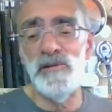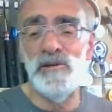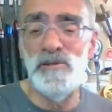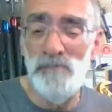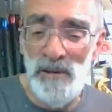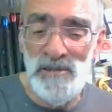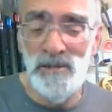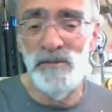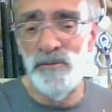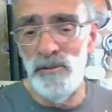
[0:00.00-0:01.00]
it is
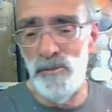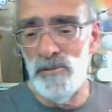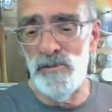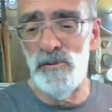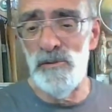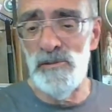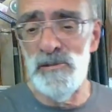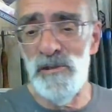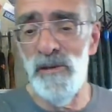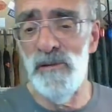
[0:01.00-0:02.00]
basically for newer turners,
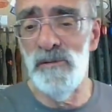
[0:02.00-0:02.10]
and